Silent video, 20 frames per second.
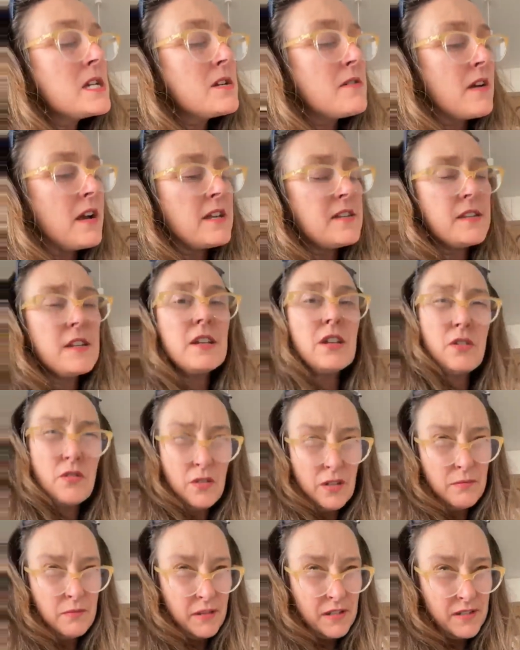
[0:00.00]
all right, so you're
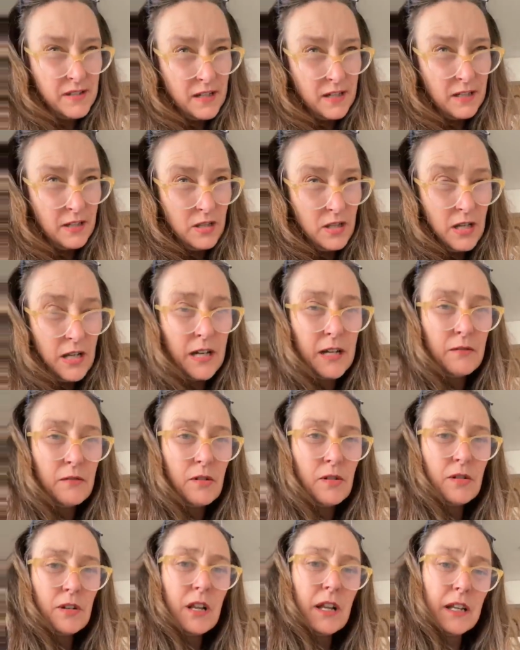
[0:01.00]
calling my son a
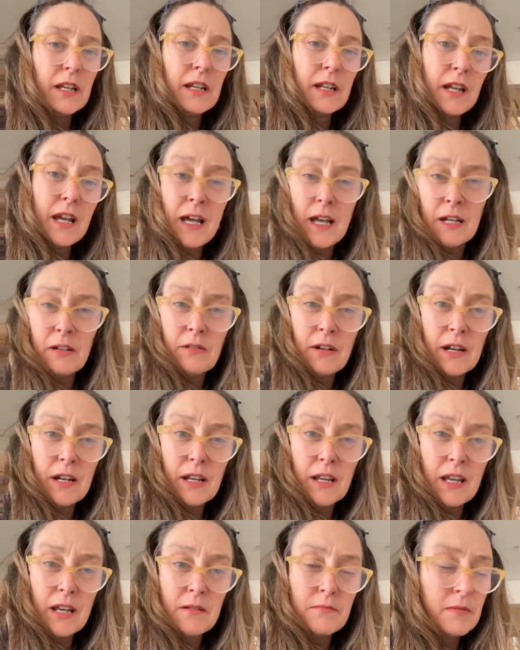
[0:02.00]
liar or like an
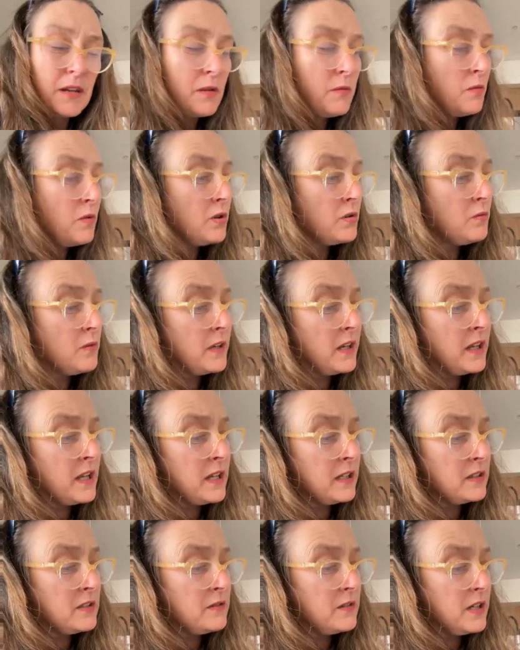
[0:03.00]
A-grade Academy
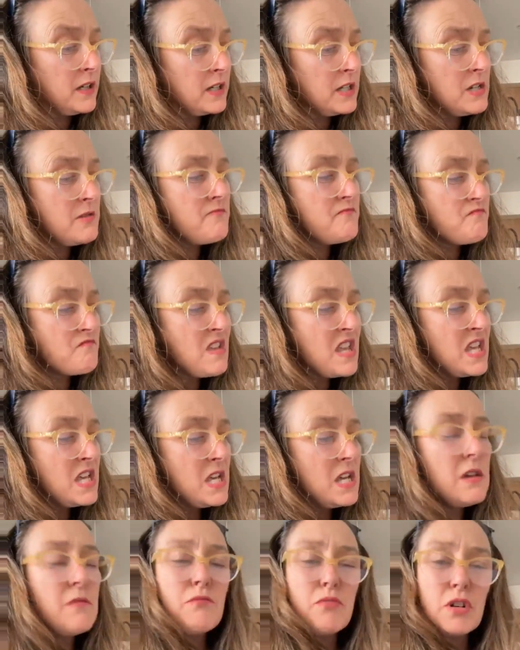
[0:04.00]
Award-winning actor, are you?
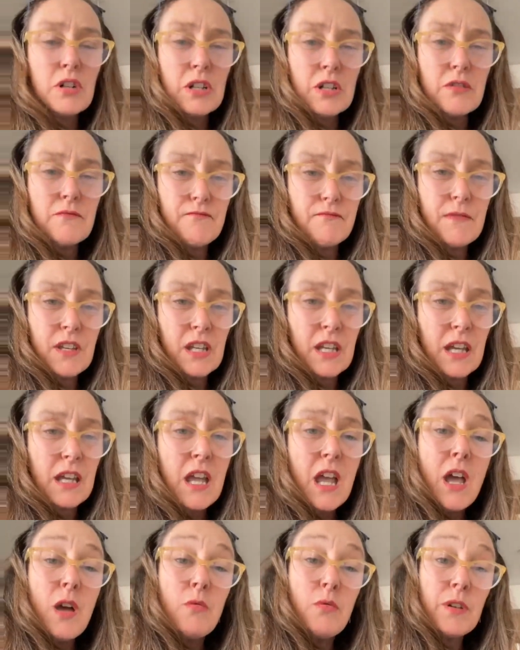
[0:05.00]
Brilliant.
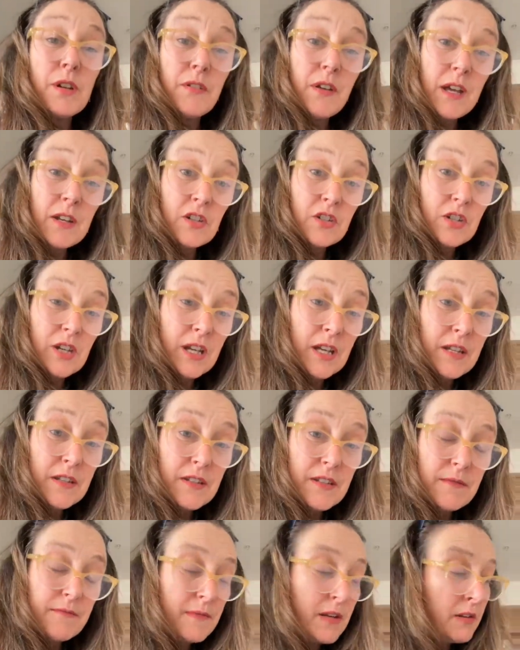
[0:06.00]
Okay. Well, you've had your
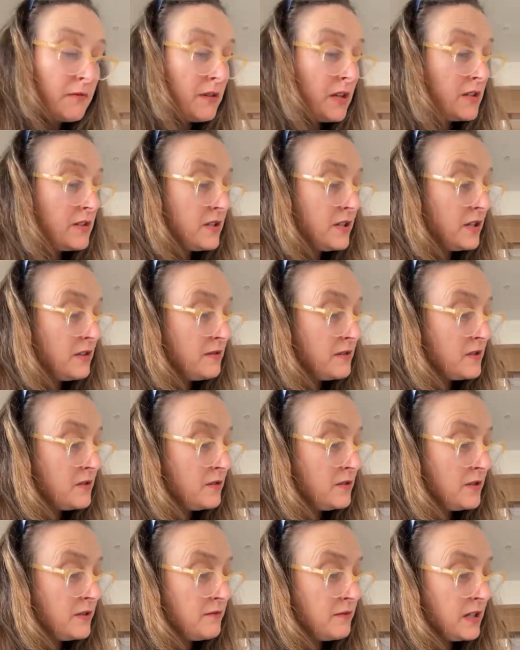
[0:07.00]
chance. I wrote to you.
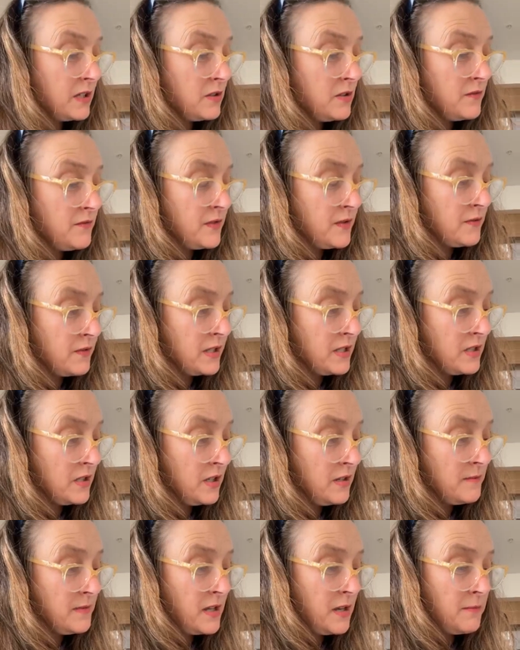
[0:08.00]
It's all on the record for 3
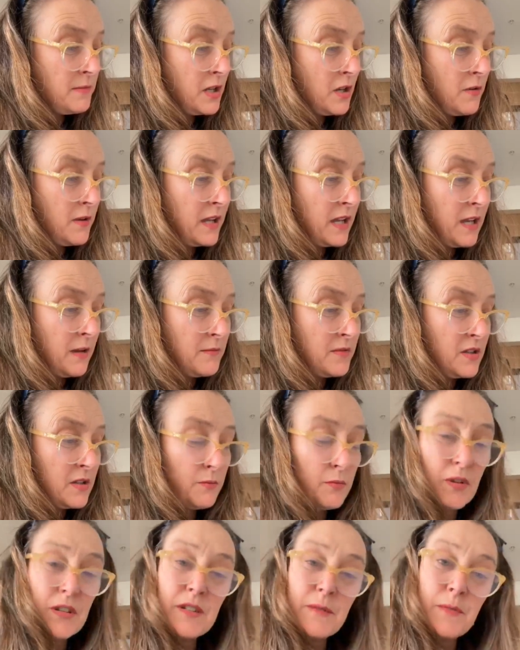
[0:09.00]
times. I'm going up to
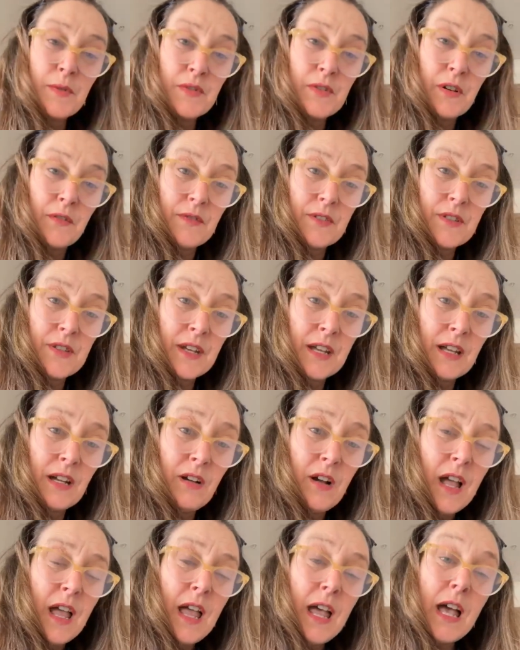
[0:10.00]
the principal's office
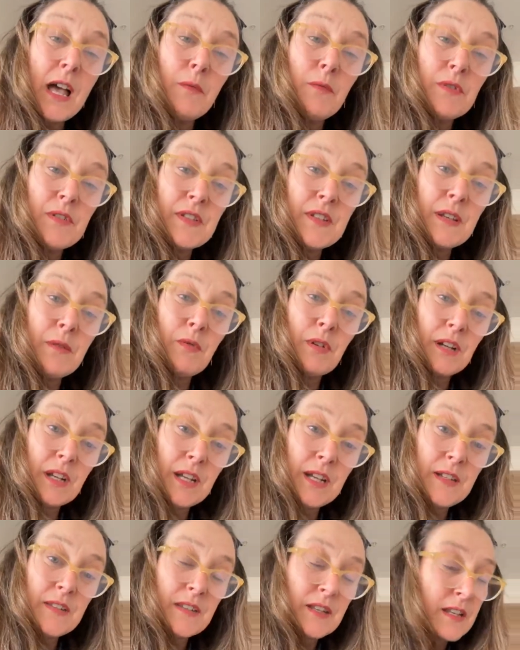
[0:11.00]
now and we'll see what
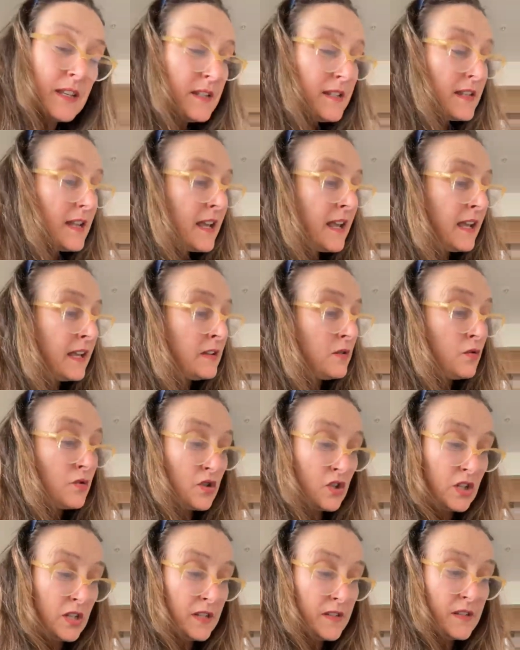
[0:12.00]
he says
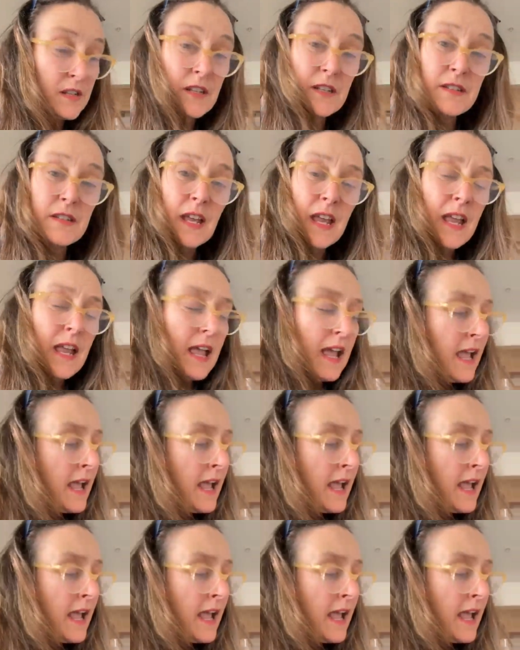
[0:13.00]
or she says.